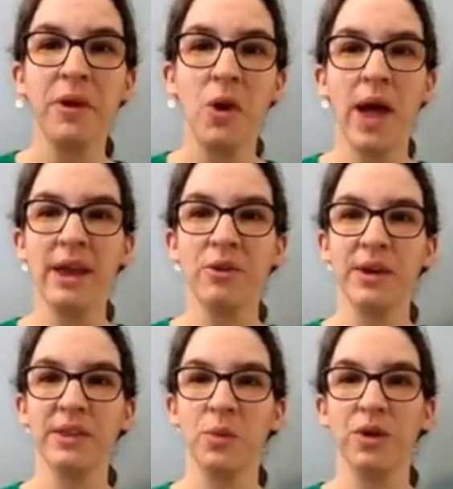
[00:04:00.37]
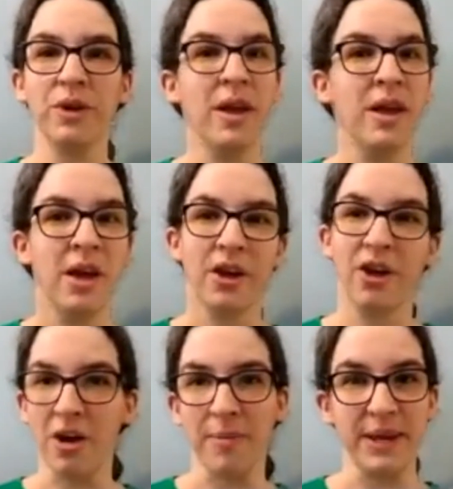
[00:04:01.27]
go ahead and write the word
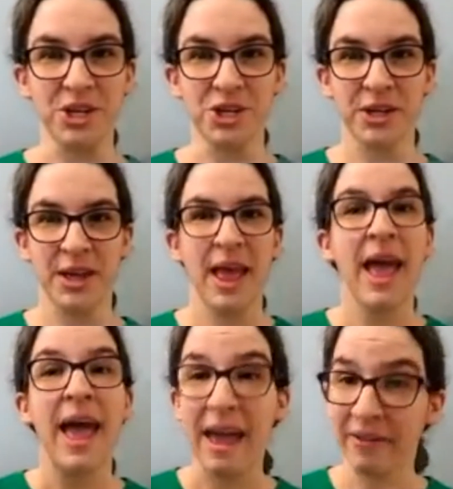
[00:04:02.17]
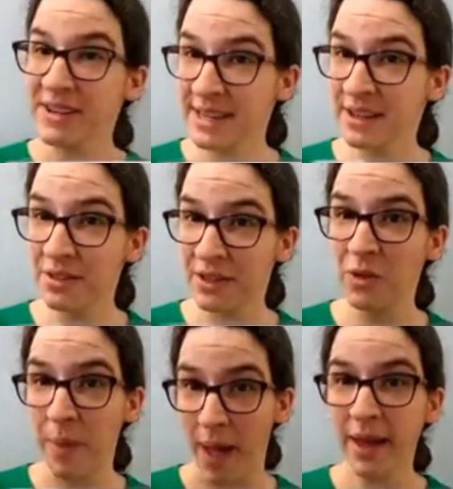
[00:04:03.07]
garbage. Every single thing you
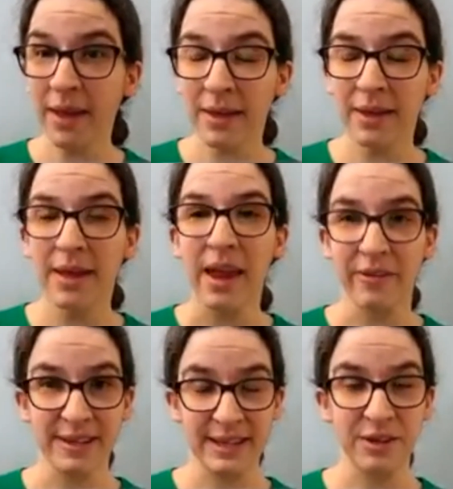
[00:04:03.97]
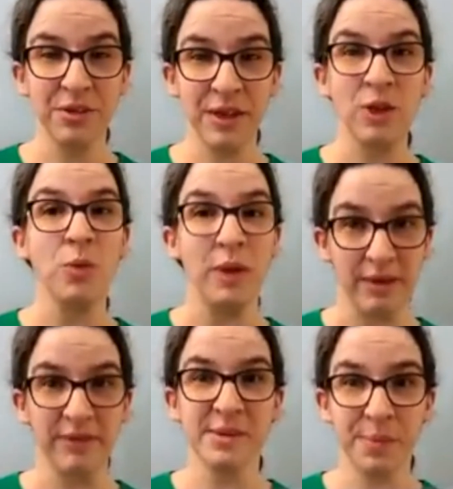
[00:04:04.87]
buy, every single thing you
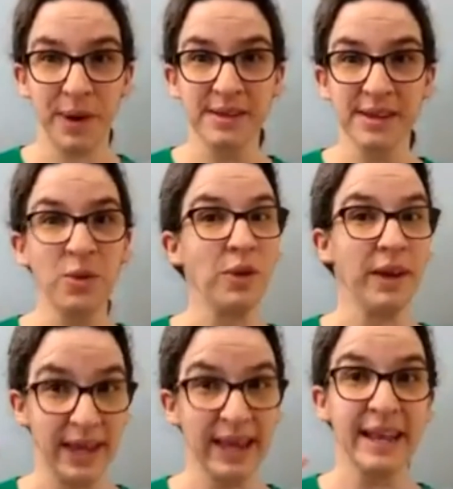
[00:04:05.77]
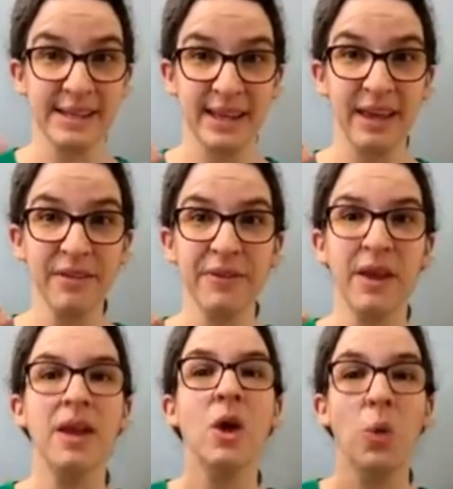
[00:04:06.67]
give as a present or get as a gift
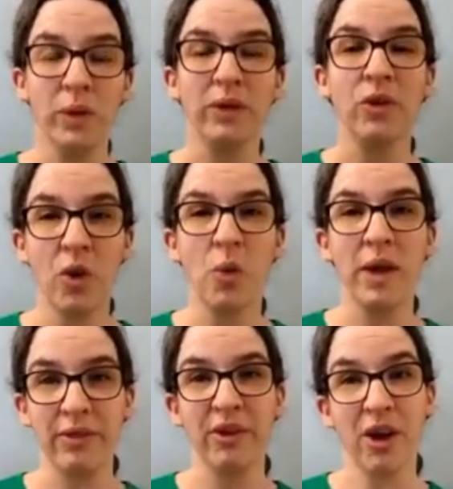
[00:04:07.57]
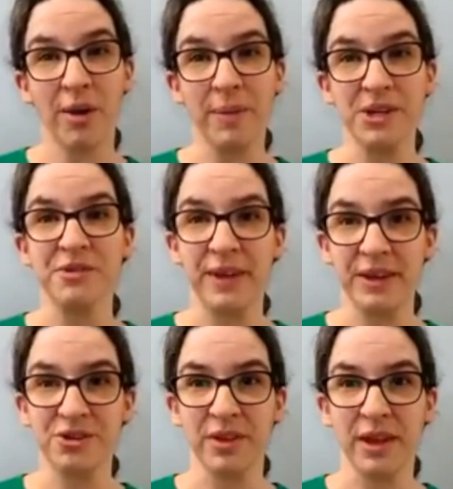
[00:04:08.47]
will go in the garbage
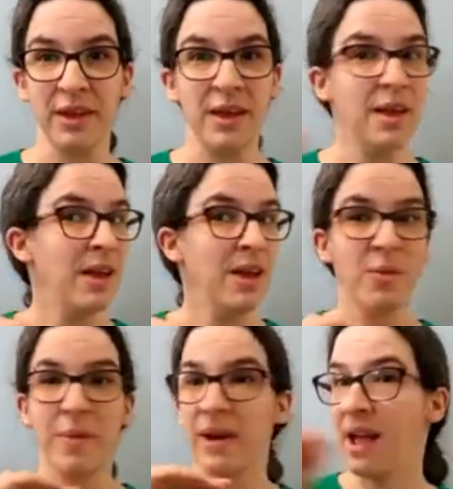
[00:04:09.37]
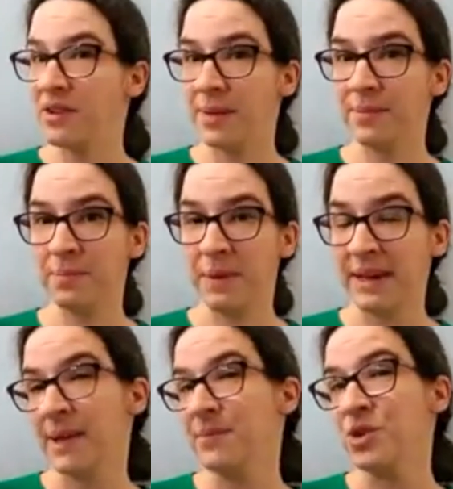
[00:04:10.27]
eventually. No matter how many
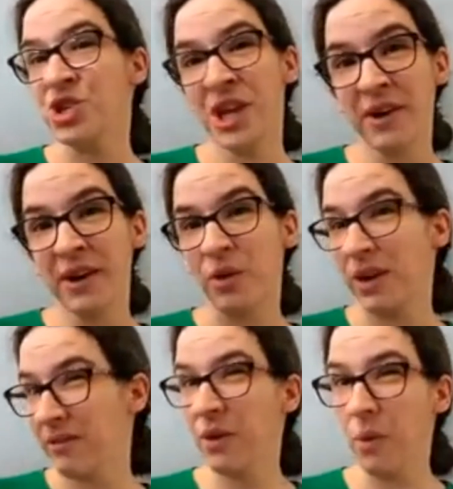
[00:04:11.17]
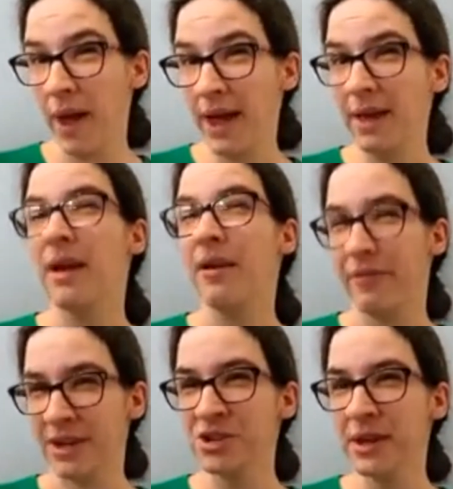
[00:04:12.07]
times you share it or give it away,
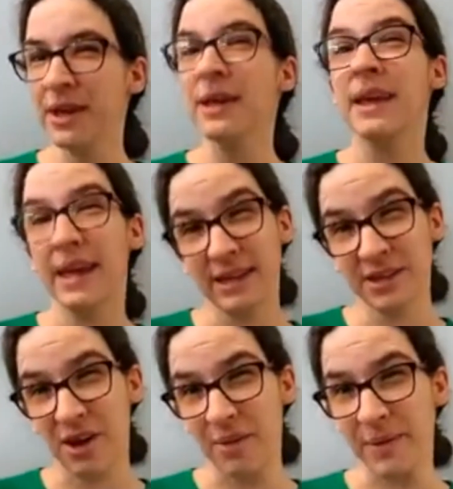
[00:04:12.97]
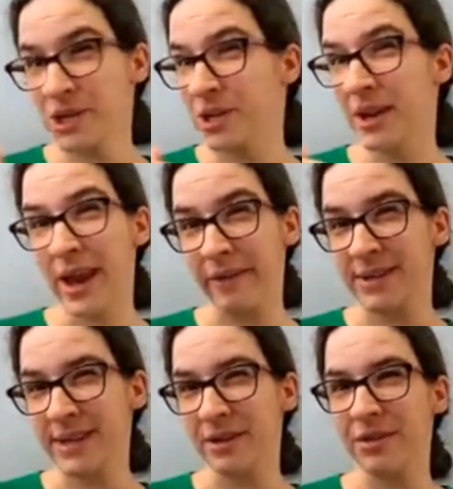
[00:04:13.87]
eventually it is garbage. Every
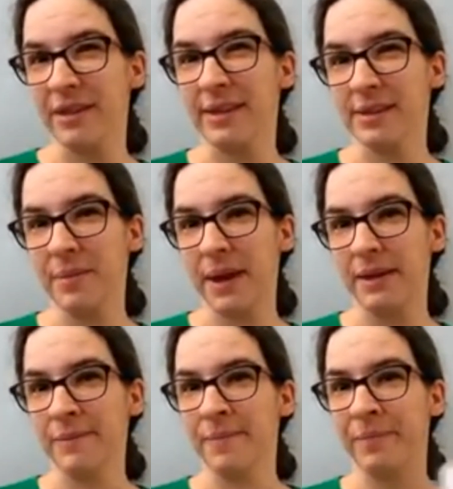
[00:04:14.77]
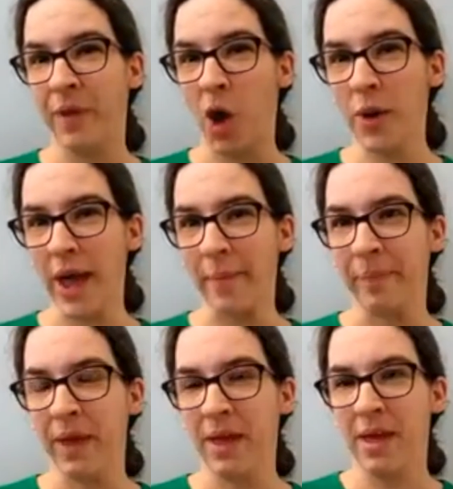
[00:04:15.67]
single thing that's made. Okay.
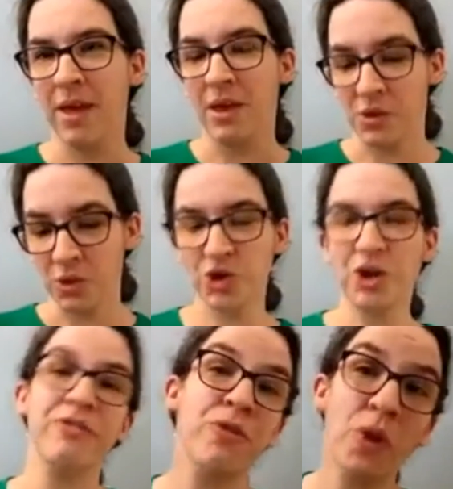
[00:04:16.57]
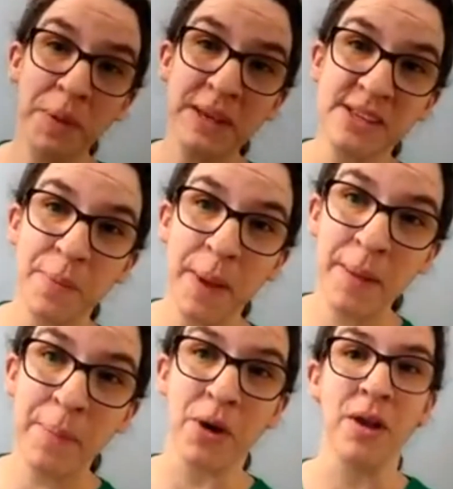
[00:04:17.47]
So you should have 4 pieces of
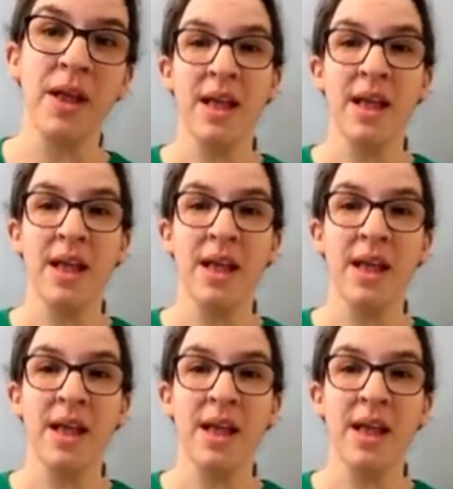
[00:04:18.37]
paper.